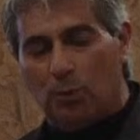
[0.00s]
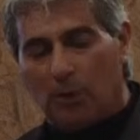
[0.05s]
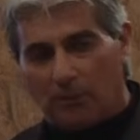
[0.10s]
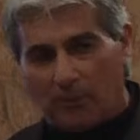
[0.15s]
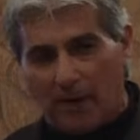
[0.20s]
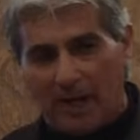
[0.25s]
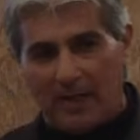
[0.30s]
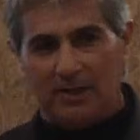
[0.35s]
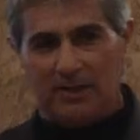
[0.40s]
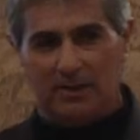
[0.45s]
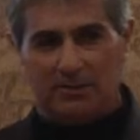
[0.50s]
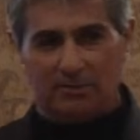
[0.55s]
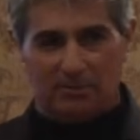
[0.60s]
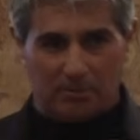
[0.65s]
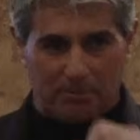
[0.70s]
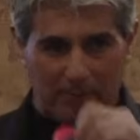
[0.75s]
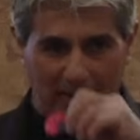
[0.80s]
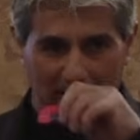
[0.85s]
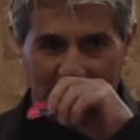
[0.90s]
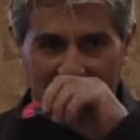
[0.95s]
were right near their
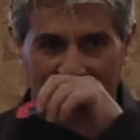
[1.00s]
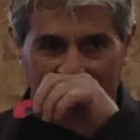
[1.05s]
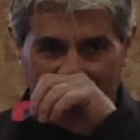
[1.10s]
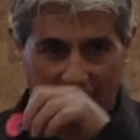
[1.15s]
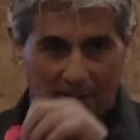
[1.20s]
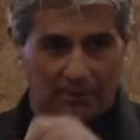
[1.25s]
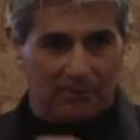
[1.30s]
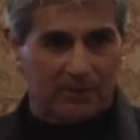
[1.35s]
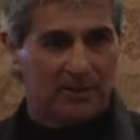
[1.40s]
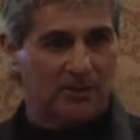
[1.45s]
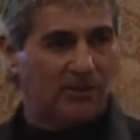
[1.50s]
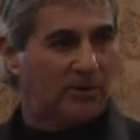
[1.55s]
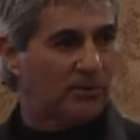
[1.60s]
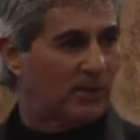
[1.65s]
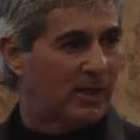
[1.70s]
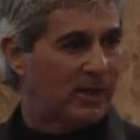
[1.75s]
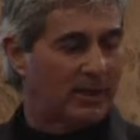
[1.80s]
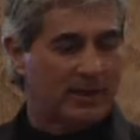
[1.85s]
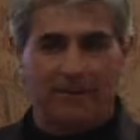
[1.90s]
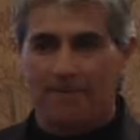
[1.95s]
bedding area
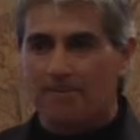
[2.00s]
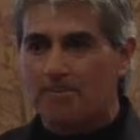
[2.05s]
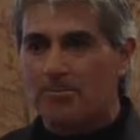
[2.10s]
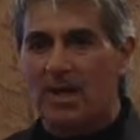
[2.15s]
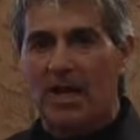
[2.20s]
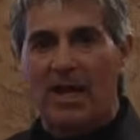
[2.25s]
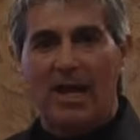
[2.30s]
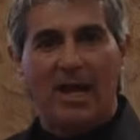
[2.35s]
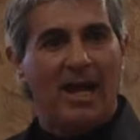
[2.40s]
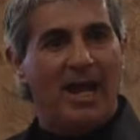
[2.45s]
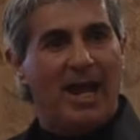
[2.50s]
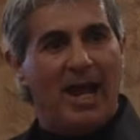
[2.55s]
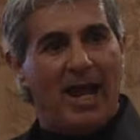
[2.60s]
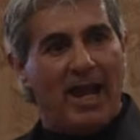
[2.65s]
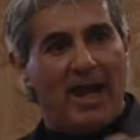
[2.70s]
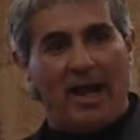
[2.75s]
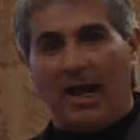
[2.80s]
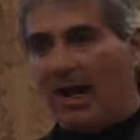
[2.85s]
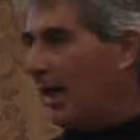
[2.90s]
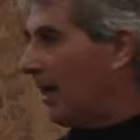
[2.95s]
already.
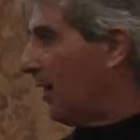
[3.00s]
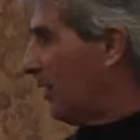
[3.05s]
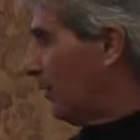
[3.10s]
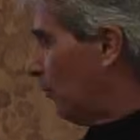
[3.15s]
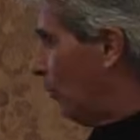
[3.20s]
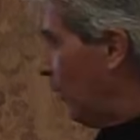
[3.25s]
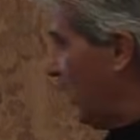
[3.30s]
And